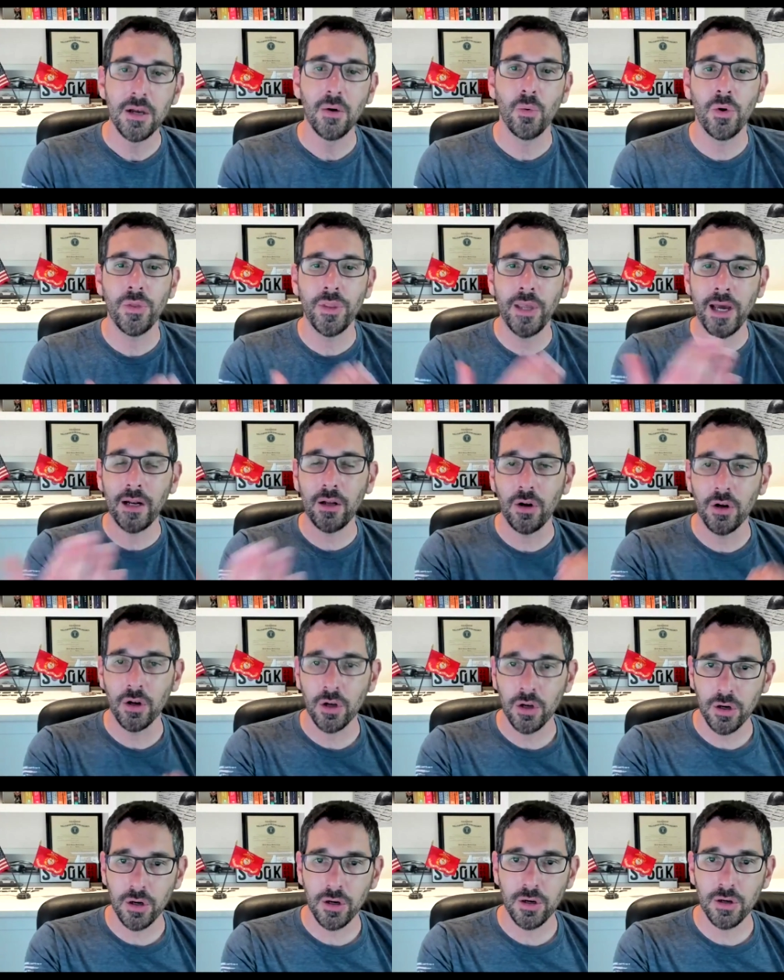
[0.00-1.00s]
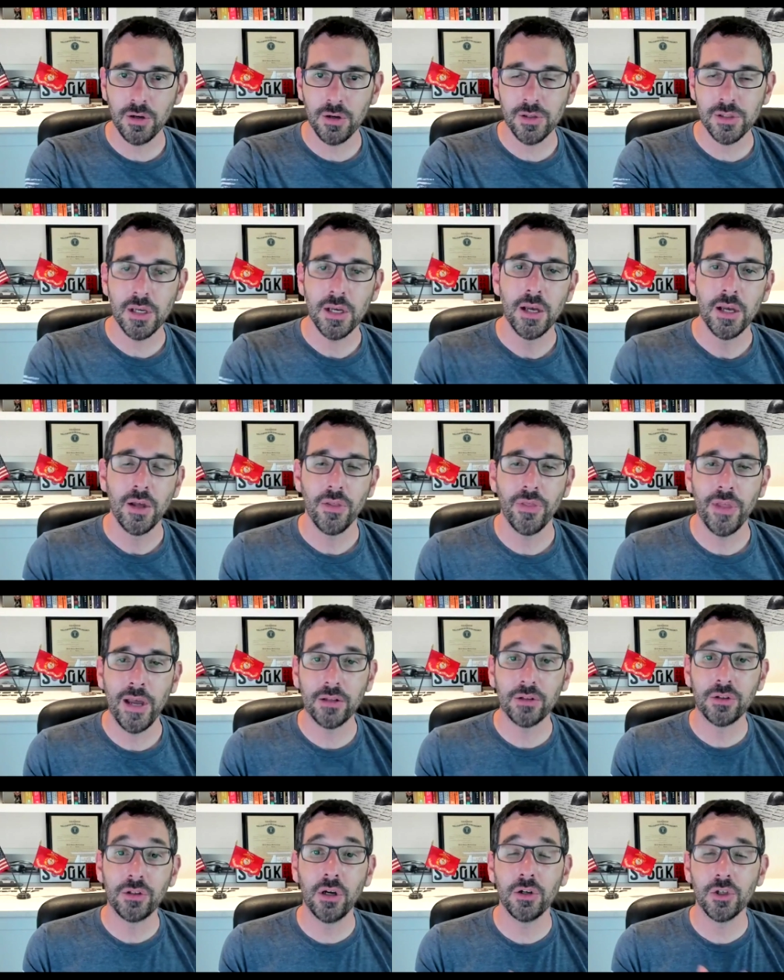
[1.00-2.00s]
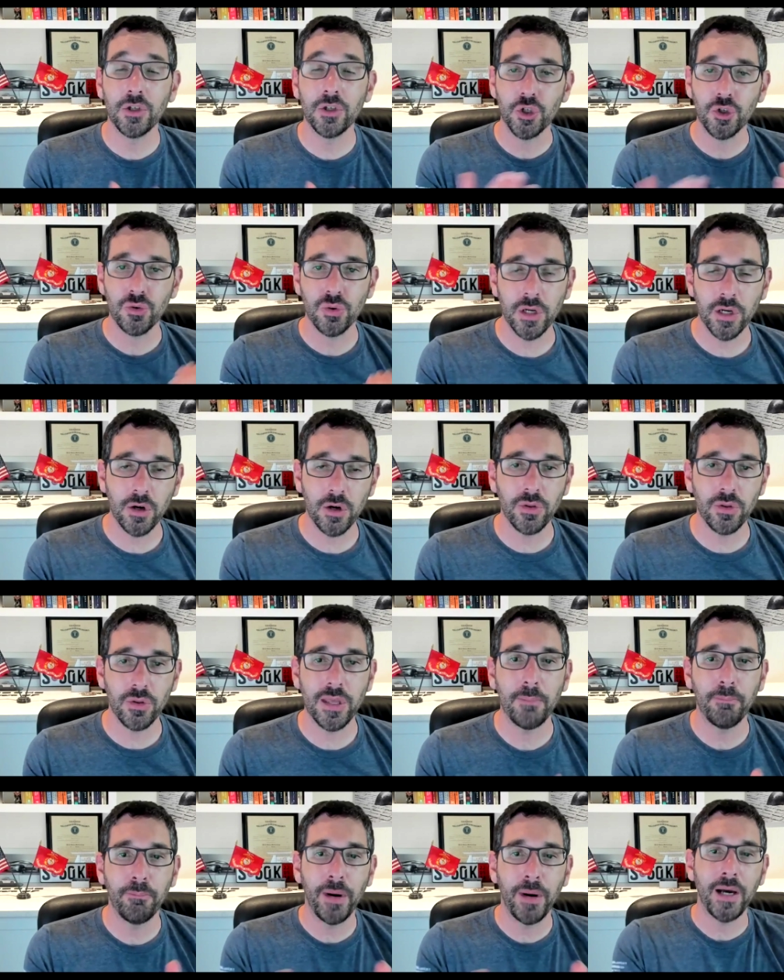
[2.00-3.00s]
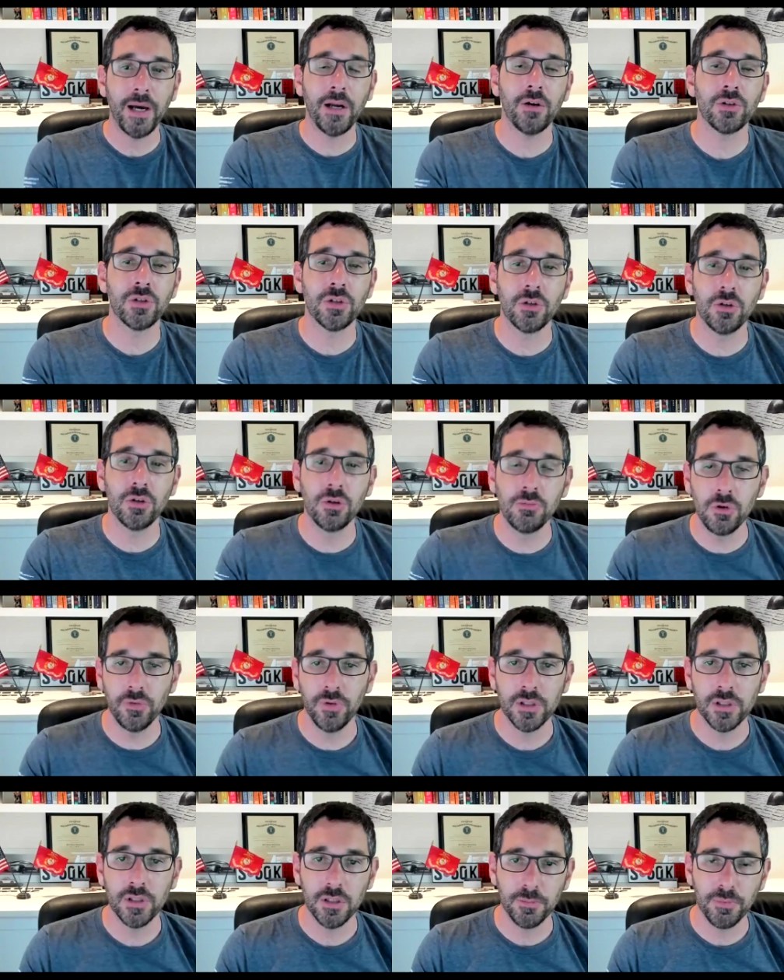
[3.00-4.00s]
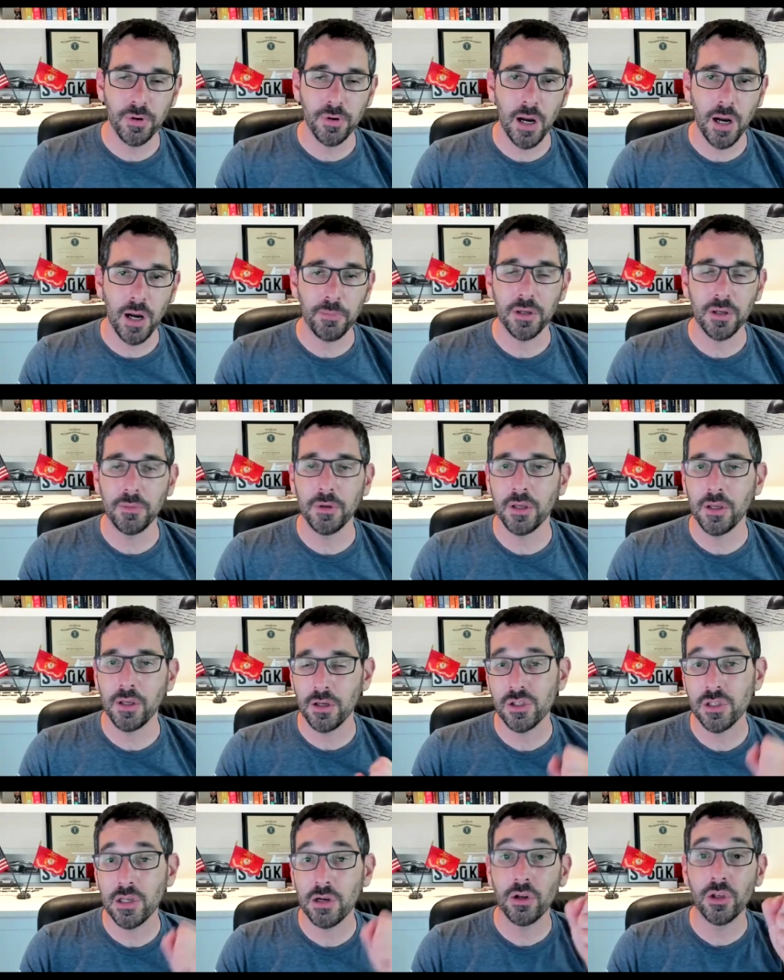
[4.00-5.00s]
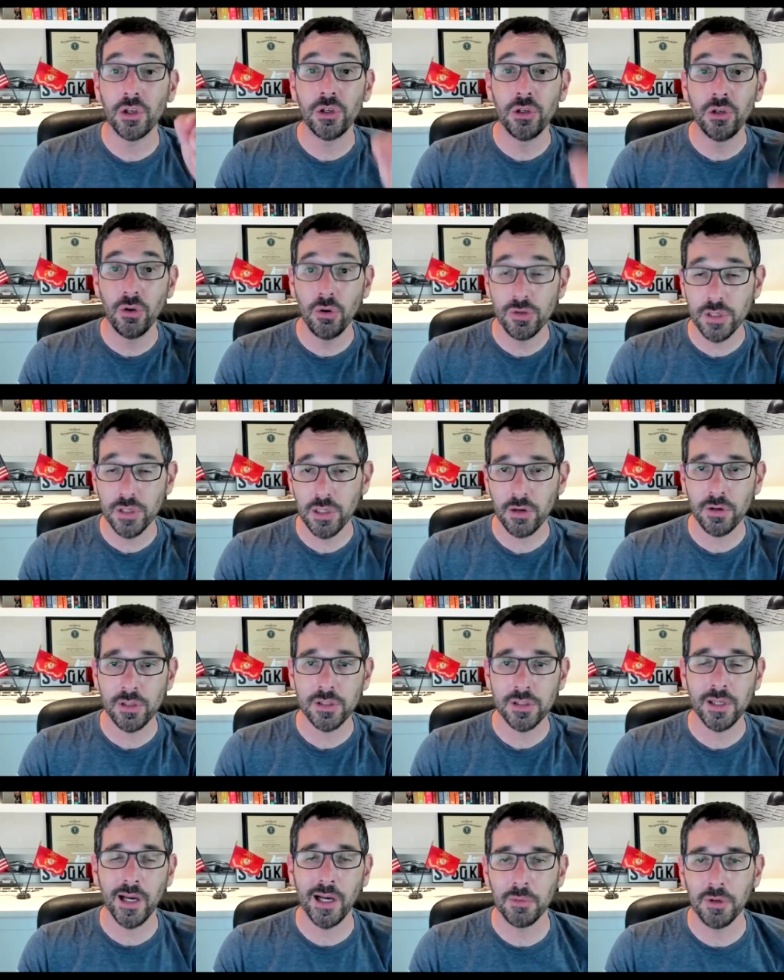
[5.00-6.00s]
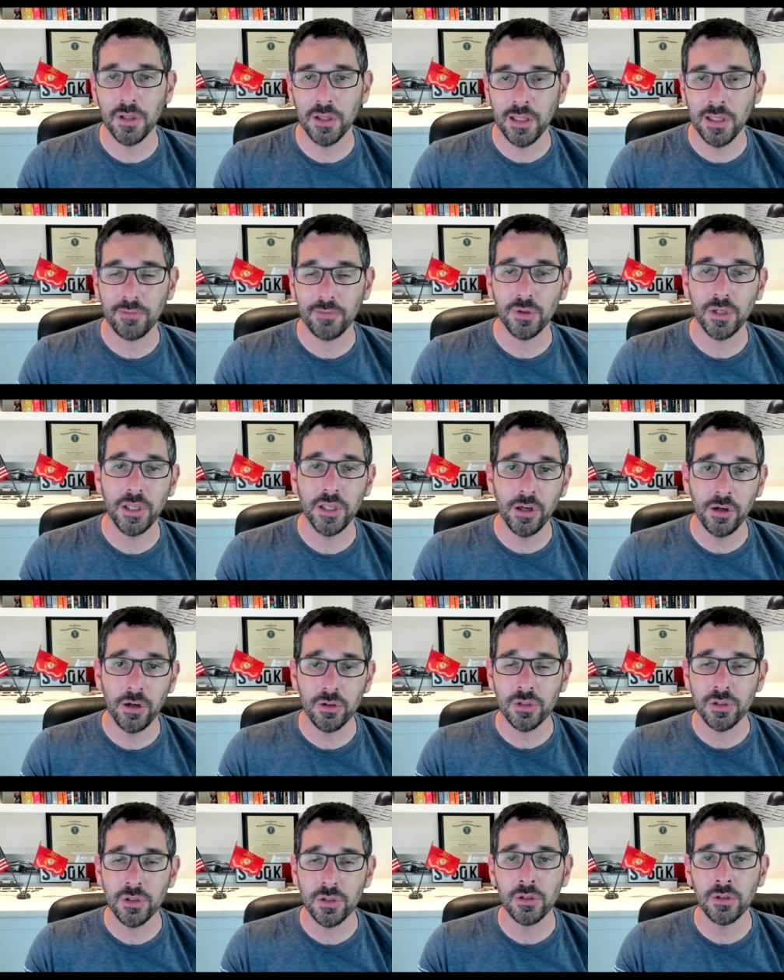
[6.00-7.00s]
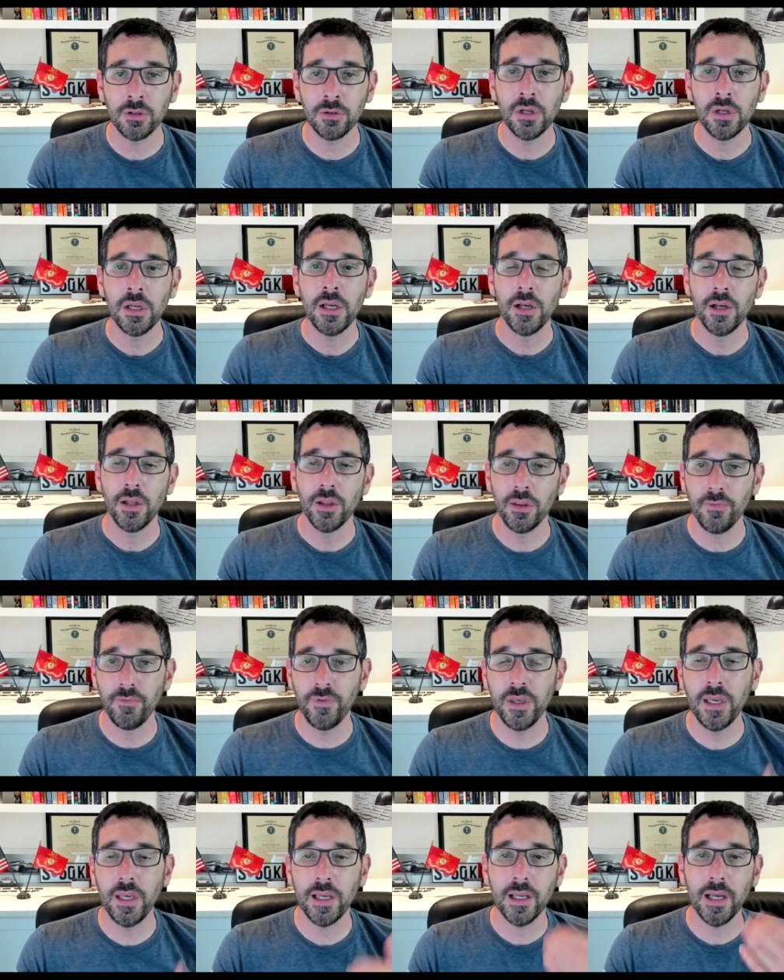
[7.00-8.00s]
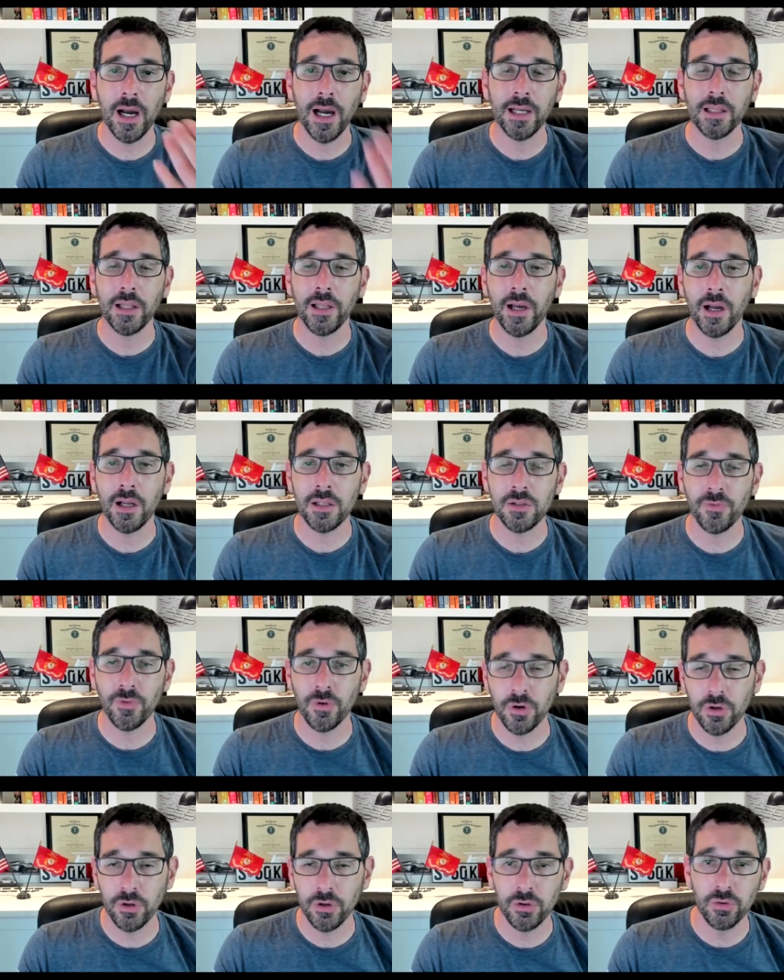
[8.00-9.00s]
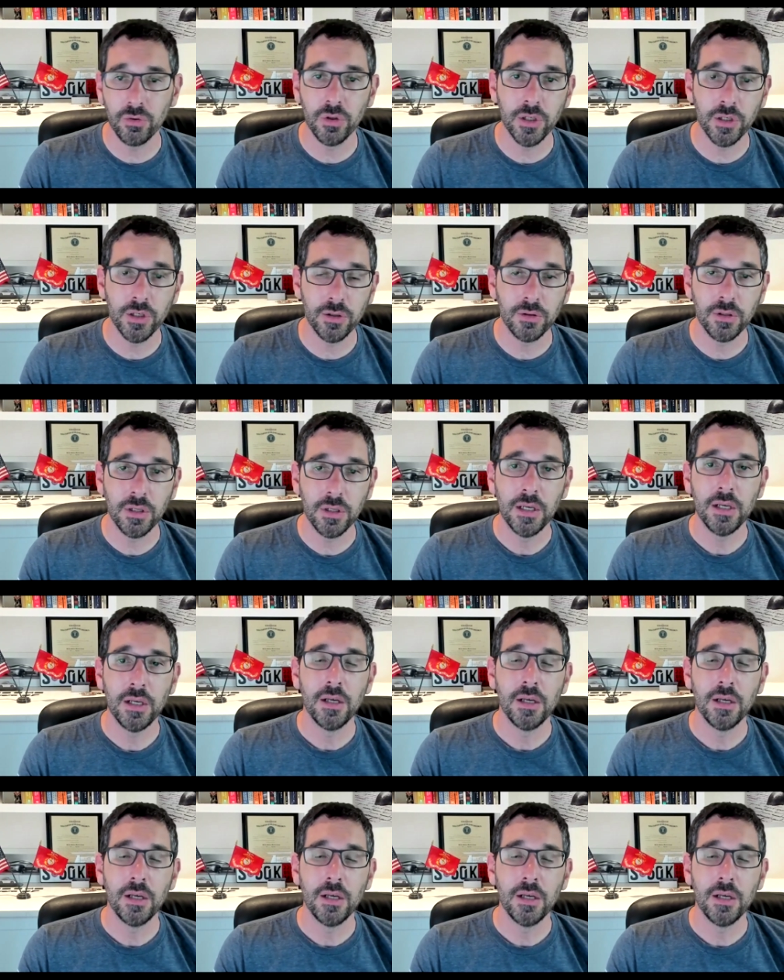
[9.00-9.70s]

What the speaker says: When that occurs, that does trigger that buyer to move into the property because they're using their entitlement and have to adhere to the VA guidelines for a new loan.